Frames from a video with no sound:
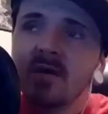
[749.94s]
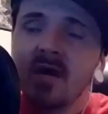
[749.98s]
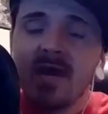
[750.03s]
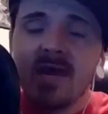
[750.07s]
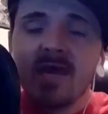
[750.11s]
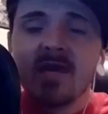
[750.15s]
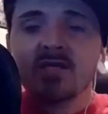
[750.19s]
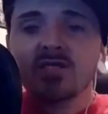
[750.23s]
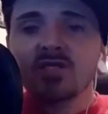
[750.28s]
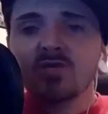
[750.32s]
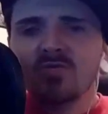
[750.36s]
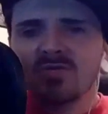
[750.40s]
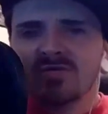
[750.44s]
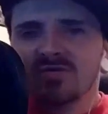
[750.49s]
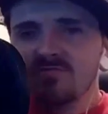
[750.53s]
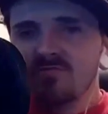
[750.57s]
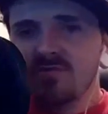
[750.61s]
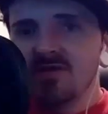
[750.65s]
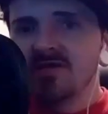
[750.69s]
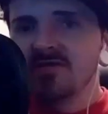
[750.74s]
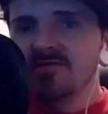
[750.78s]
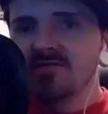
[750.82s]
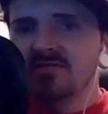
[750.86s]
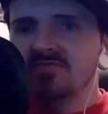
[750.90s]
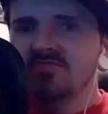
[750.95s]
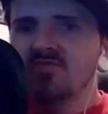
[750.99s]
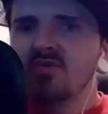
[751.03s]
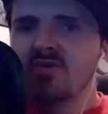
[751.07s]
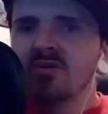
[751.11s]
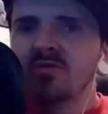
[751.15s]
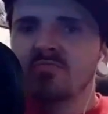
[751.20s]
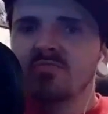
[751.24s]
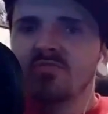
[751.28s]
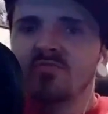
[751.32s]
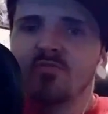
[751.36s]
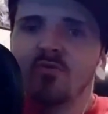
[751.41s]
actually went to play it this
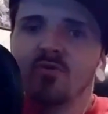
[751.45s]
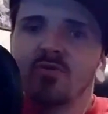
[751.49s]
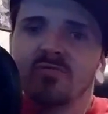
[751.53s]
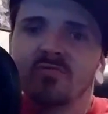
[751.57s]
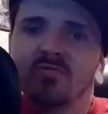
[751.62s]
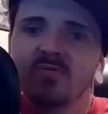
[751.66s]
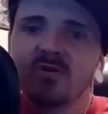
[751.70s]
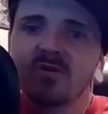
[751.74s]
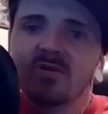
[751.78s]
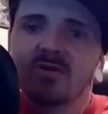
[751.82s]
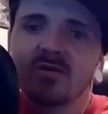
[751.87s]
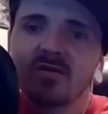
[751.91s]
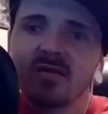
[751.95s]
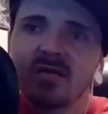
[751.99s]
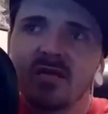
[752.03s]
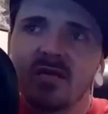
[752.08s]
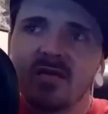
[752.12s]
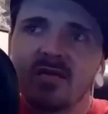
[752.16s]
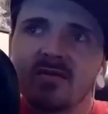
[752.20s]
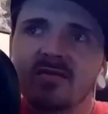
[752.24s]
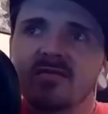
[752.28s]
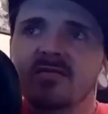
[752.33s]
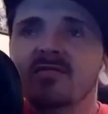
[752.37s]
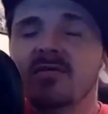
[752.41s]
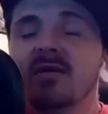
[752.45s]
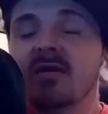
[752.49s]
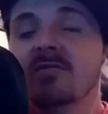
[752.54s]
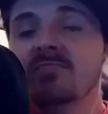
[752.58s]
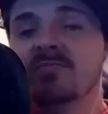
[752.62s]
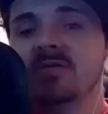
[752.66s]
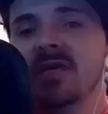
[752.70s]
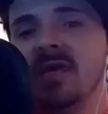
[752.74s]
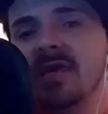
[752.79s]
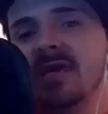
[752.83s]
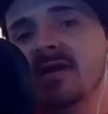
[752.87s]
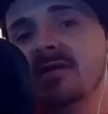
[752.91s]
morning before work, and the
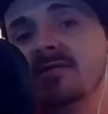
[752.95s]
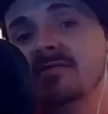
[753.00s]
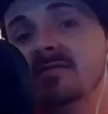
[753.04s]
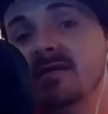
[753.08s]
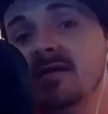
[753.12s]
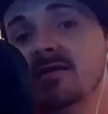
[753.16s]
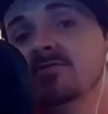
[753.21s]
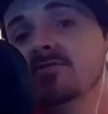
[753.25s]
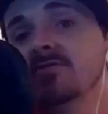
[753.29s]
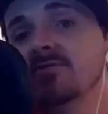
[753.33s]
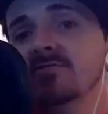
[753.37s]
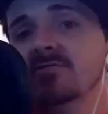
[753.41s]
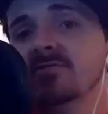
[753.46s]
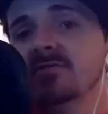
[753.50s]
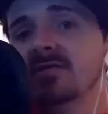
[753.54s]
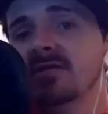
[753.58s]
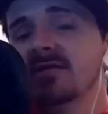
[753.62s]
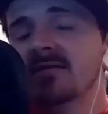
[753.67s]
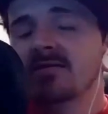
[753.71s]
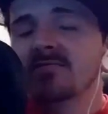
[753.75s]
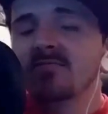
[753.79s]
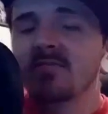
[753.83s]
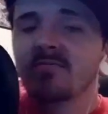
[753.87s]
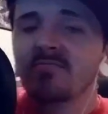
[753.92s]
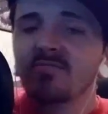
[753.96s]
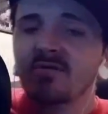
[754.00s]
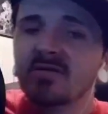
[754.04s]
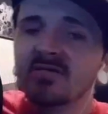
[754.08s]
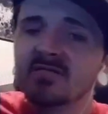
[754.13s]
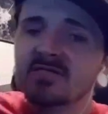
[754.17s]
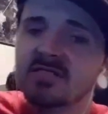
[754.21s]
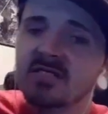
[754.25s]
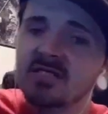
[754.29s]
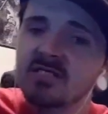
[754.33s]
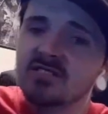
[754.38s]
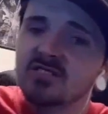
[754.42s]
update hadn't downloaded yet on my
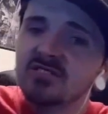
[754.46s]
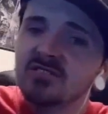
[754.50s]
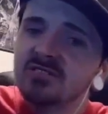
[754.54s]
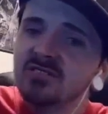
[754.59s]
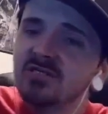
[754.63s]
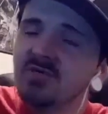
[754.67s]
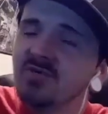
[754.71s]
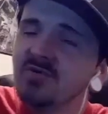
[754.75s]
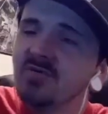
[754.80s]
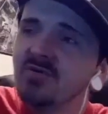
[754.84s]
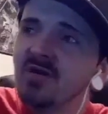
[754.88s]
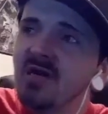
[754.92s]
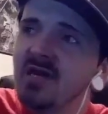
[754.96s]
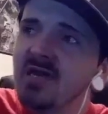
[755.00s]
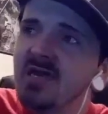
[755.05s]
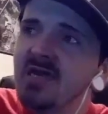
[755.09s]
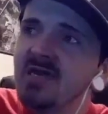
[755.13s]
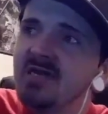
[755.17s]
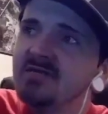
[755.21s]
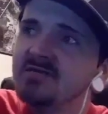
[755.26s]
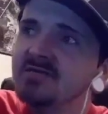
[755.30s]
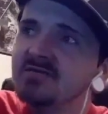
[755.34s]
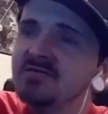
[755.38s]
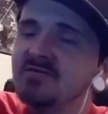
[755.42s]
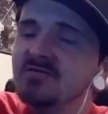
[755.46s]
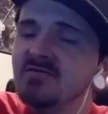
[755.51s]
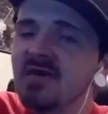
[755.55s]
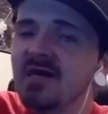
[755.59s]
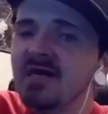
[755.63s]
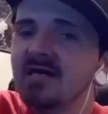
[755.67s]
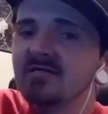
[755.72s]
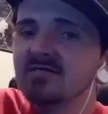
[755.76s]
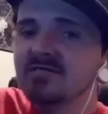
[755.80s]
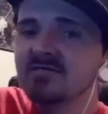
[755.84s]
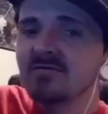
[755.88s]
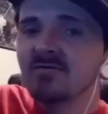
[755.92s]
PlayStation, so I had to do
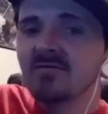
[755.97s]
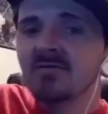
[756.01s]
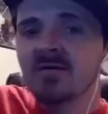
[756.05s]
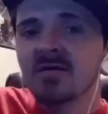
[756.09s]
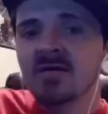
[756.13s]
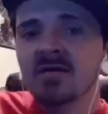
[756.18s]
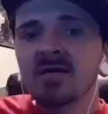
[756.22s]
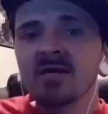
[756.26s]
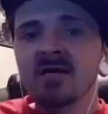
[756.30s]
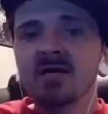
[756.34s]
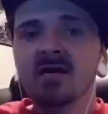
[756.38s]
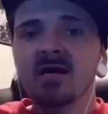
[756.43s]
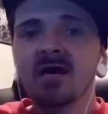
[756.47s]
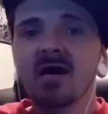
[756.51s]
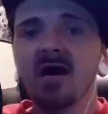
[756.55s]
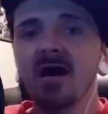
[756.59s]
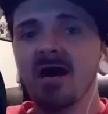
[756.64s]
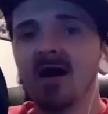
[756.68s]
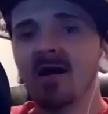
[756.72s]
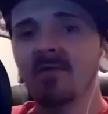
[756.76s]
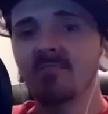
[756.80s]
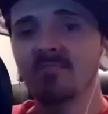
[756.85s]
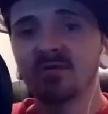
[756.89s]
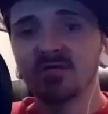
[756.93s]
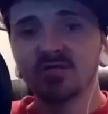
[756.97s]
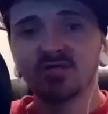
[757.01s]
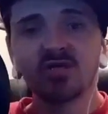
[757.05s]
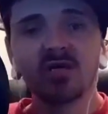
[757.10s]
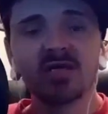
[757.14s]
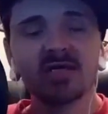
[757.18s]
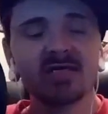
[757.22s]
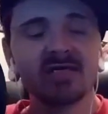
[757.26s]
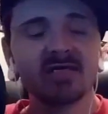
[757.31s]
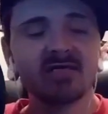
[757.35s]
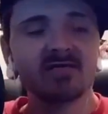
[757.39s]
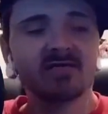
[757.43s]
that. So I'm gonna
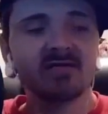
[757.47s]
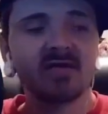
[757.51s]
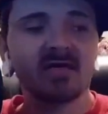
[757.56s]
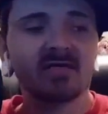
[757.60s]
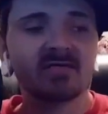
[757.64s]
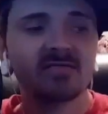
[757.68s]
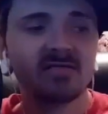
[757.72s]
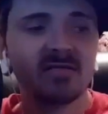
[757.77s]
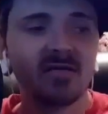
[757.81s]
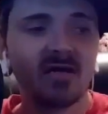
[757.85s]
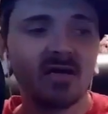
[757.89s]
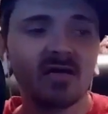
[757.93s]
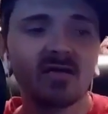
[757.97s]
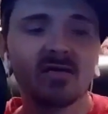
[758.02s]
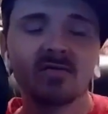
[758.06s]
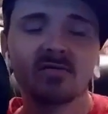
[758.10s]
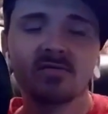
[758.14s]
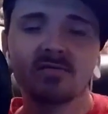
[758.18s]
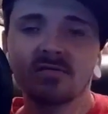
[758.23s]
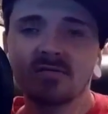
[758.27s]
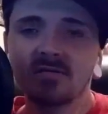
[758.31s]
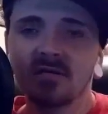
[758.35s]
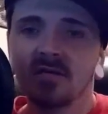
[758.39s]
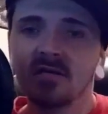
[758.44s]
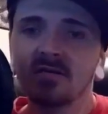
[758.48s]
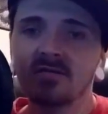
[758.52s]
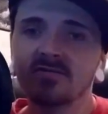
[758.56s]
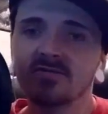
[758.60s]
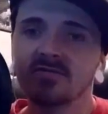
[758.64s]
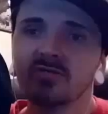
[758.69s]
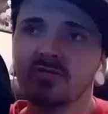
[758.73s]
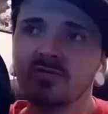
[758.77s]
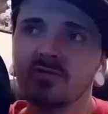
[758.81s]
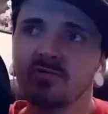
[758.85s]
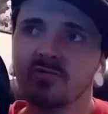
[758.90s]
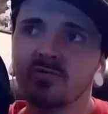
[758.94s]
try and get into that tonight.
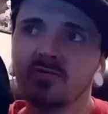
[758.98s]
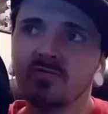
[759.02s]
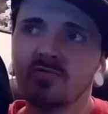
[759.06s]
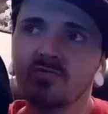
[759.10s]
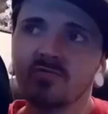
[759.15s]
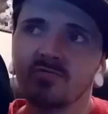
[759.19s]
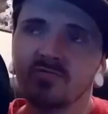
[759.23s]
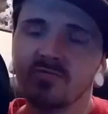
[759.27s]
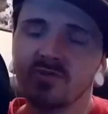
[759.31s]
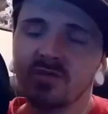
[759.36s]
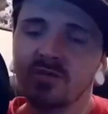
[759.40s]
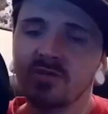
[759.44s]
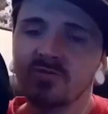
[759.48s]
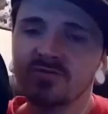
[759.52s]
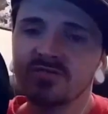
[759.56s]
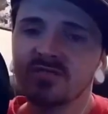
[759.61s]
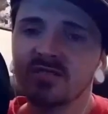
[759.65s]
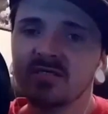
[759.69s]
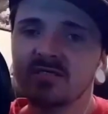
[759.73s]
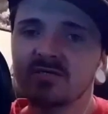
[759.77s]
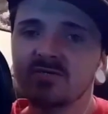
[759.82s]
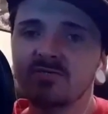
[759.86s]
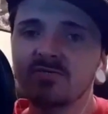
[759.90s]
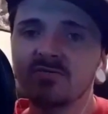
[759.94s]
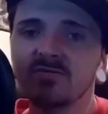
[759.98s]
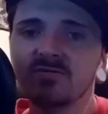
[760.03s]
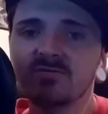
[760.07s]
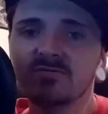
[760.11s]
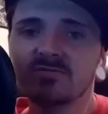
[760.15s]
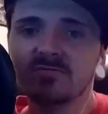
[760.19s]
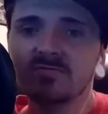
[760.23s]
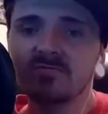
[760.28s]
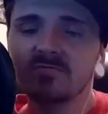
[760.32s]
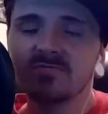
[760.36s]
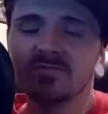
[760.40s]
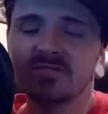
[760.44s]
So stay tuned
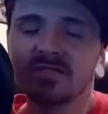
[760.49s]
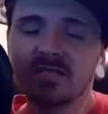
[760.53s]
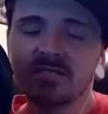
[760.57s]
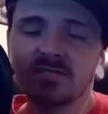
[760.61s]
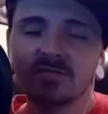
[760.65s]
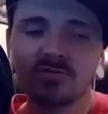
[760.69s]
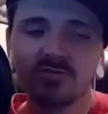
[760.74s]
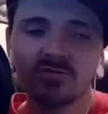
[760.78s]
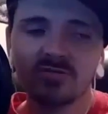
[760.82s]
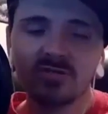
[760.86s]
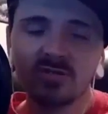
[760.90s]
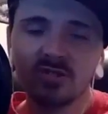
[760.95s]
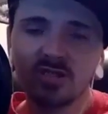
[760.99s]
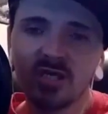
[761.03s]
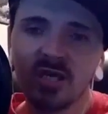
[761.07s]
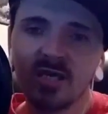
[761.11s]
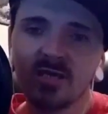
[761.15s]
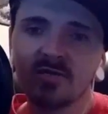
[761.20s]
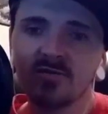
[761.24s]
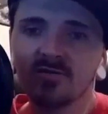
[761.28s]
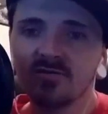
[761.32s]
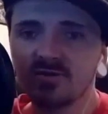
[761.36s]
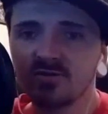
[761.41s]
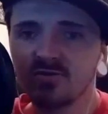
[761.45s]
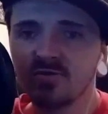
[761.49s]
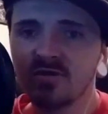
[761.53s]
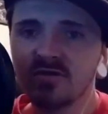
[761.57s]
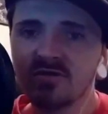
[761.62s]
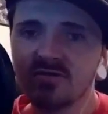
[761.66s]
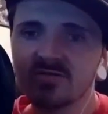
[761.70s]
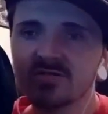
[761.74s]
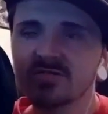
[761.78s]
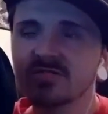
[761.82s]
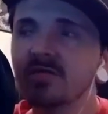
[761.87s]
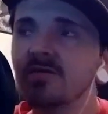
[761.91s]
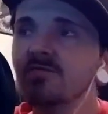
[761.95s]
to the channel and
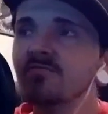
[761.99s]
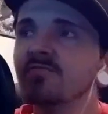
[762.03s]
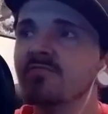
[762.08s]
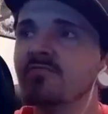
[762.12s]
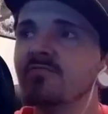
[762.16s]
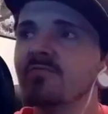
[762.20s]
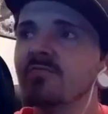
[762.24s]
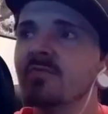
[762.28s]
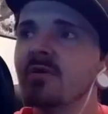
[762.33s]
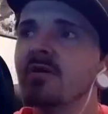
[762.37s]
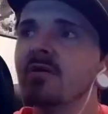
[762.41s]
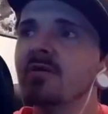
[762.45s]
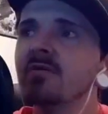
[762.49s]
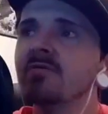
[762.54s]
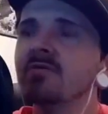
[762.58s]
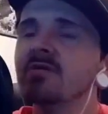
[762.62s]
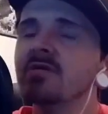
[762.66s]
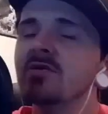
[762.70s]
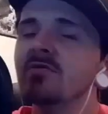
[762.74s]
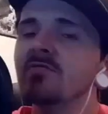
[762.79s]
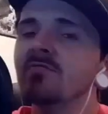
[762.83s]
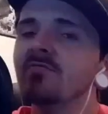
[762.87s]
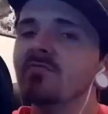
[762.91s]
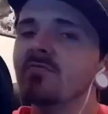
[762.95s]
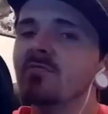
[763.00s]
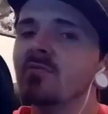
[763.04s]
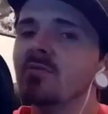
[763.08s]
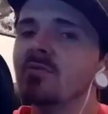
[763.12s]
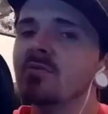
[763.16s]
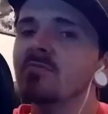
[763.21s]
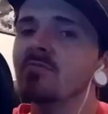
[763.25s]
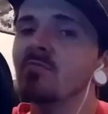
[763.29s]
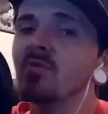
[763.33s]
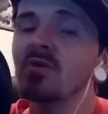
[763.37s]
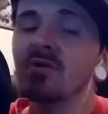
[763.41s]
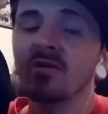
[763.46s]
Twitter and stuff.
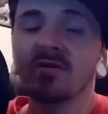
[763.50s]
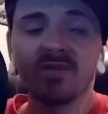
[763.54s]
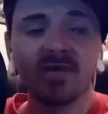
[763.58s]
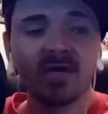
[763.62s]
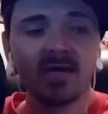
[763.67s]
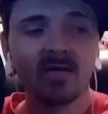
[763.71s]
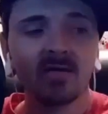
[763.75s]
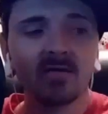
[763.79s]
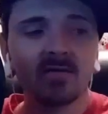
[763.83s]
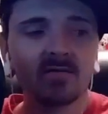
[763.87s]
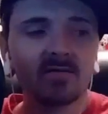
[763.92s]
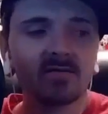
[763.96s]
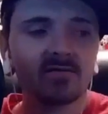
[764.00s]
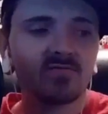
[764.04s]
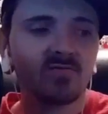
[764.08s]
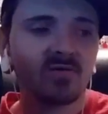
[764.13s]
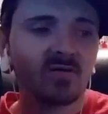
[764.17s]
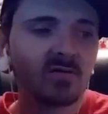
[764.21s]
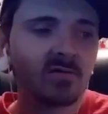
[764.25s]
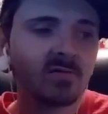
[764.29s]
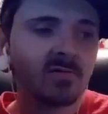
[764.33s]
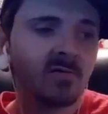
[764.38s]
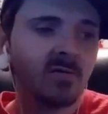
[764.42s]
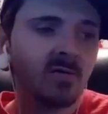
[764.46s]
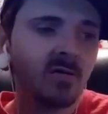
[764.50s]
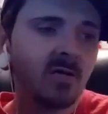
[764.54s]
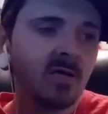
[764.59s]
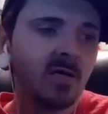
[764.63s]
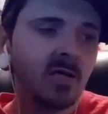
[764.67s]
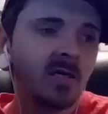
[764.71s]
For more on that as well.